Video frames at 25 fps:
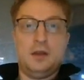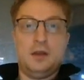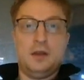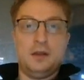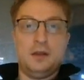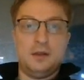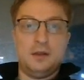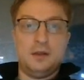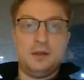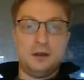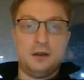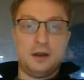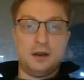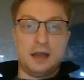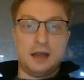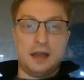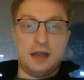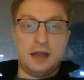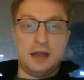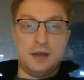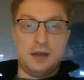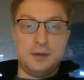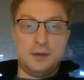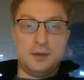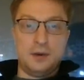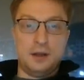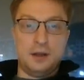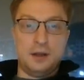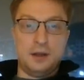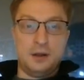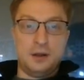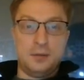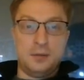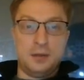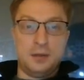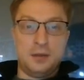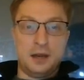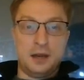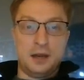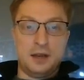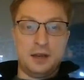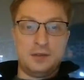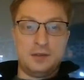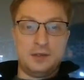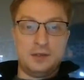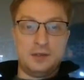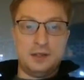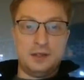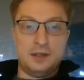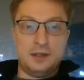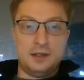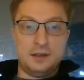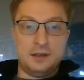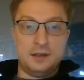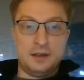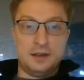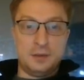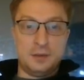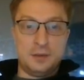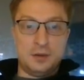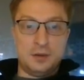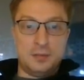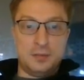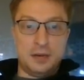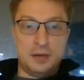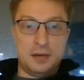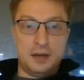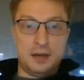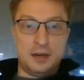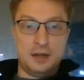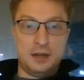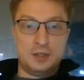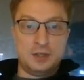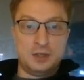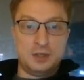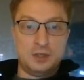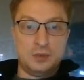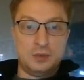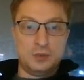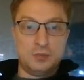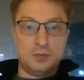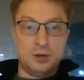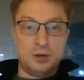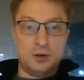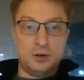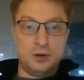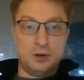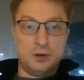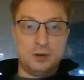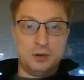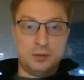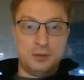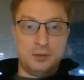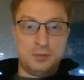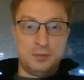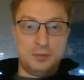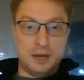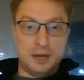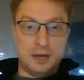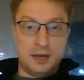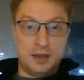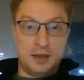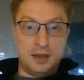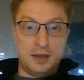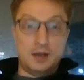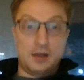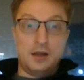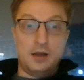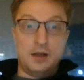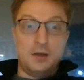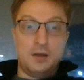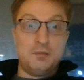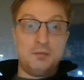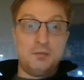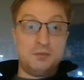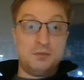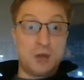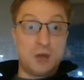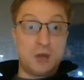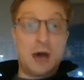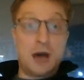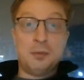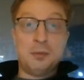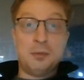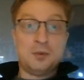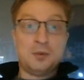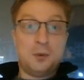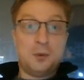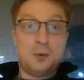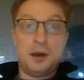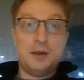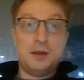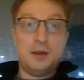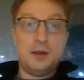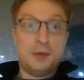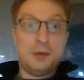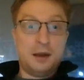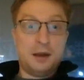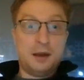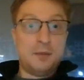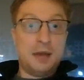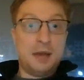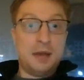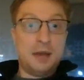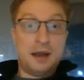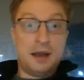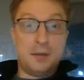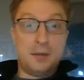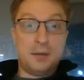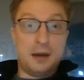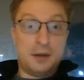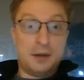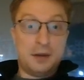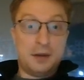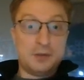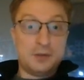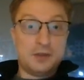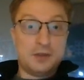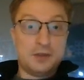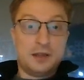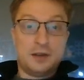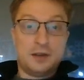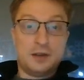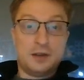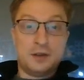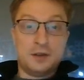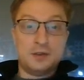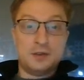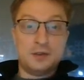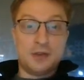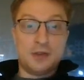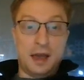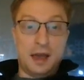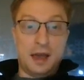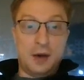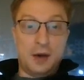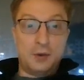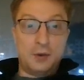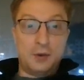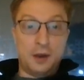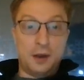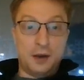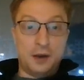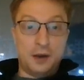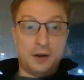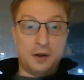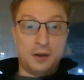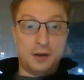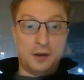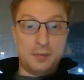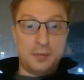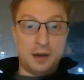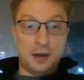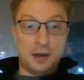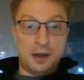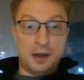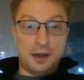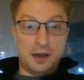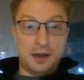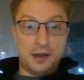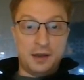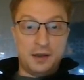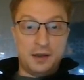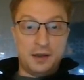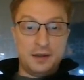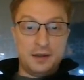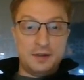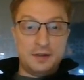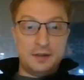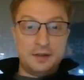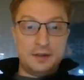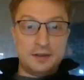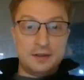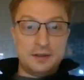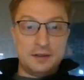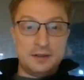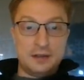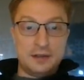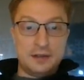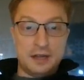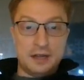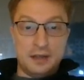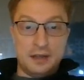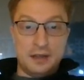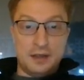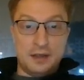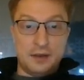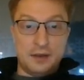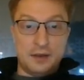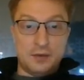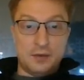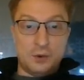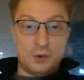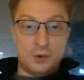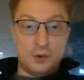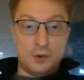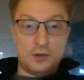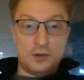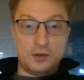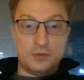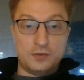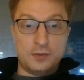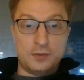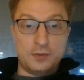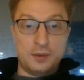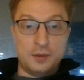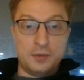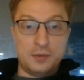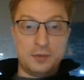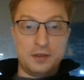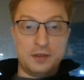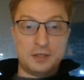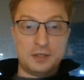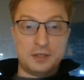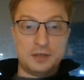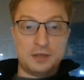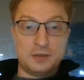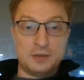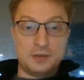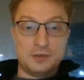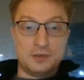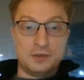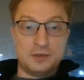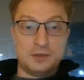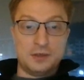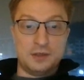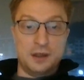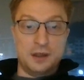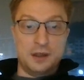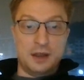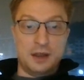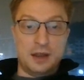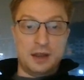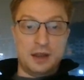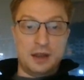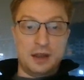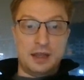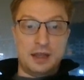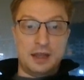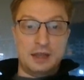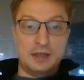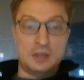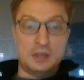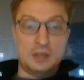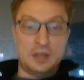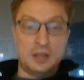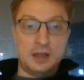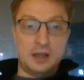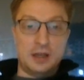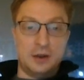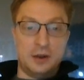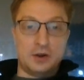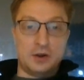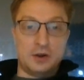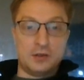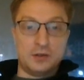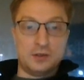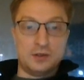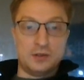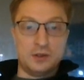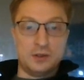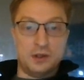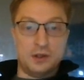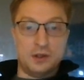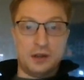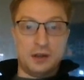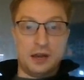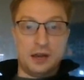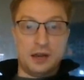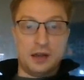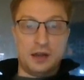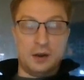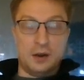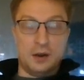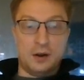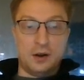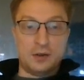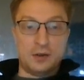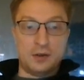Derrick Henry on bye, CeeDee Lamb on bye, Joe Burrow on bye, top 20 running back Miles Sanders out and on bye. And then, of course, remember that Jefferson and Achane are still on IR.